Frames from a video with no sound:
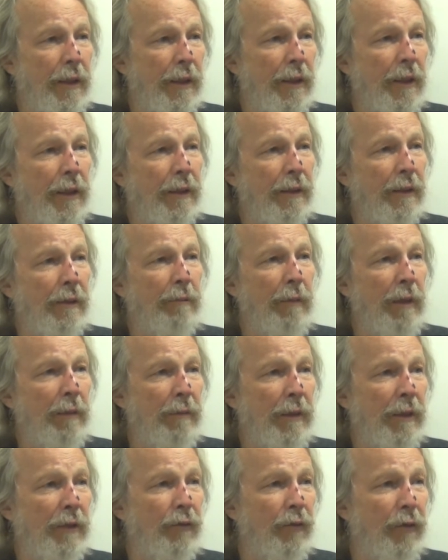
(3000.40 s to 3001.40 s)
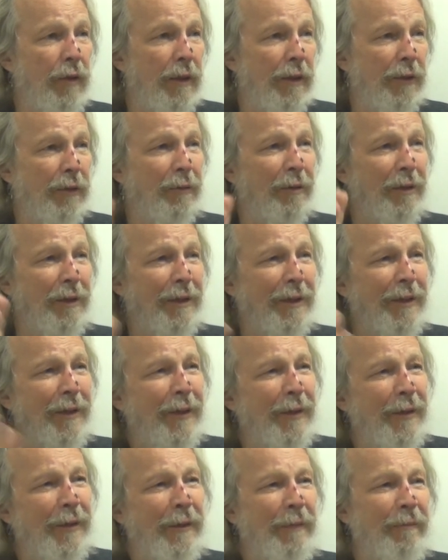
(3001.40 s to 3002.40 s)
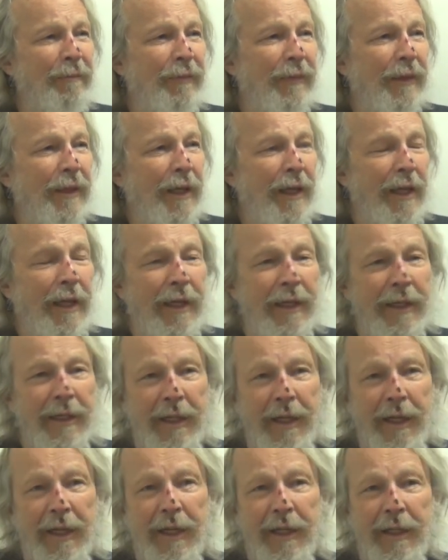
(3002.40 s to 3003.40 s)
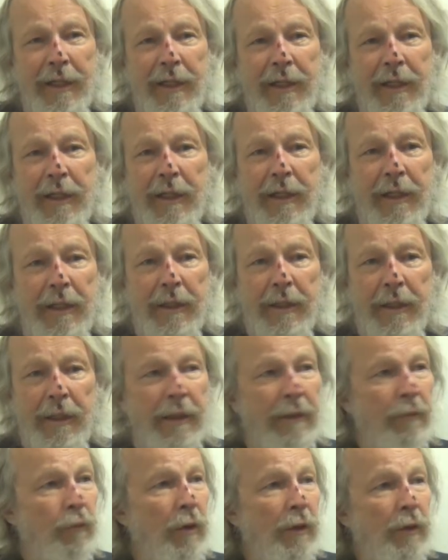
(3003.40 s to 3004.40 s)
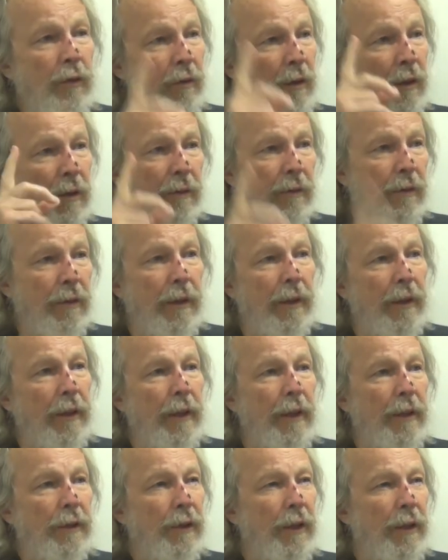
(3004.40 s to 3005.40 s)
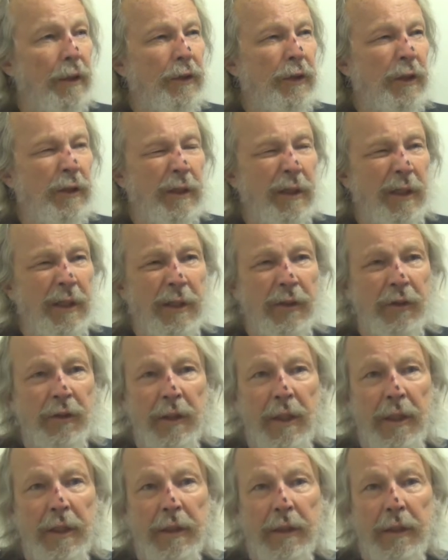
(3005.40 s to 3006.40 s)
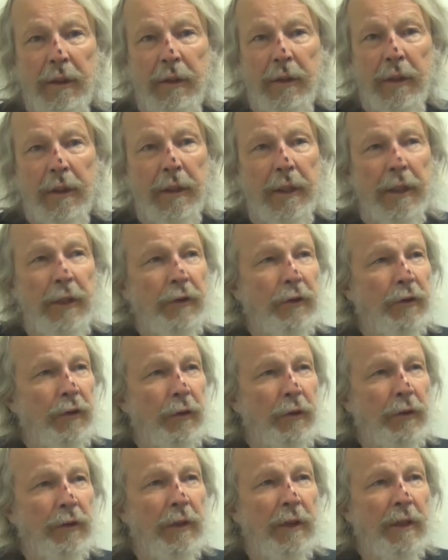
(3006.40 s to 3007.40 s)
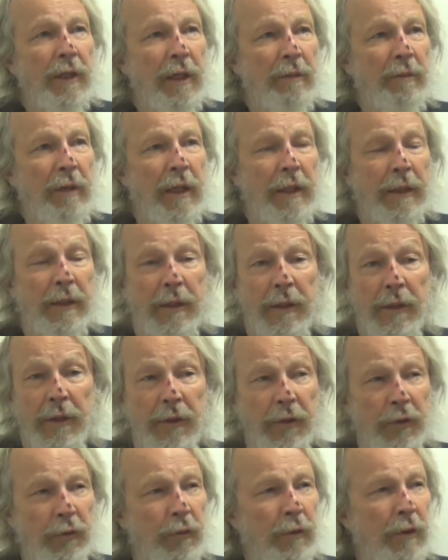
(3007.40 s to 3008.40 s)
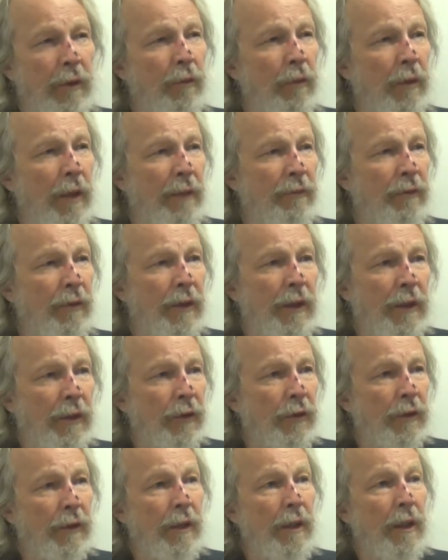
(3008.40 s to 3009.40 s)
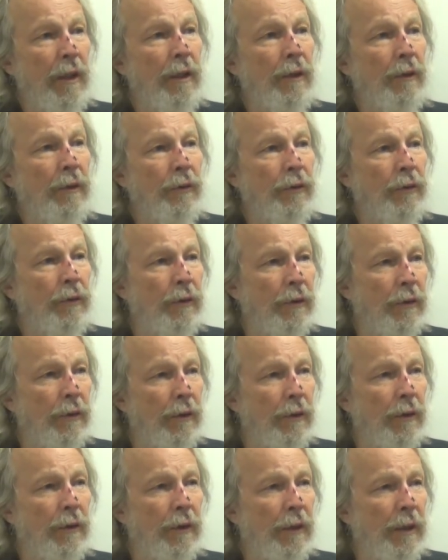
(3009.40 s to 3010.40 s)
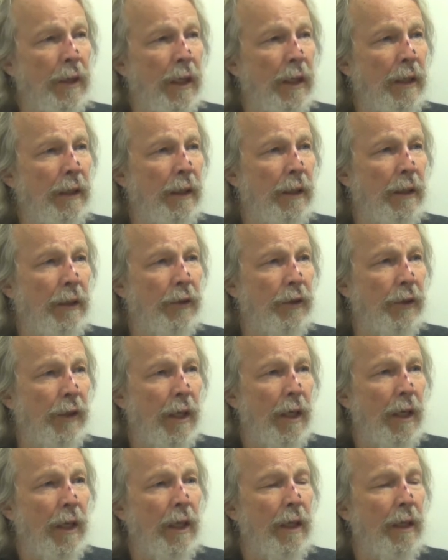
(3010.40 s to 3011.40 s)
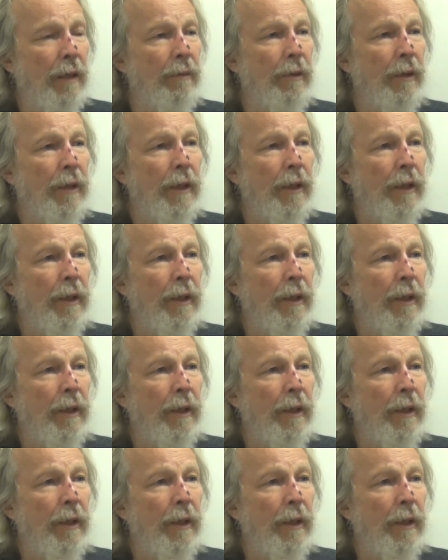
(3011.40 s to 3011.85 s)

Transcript: that. Like they're my best friends, right? And and uh, one crow. So it's just it's like he's so he's going to come out into this world where everything's closed, can't get a job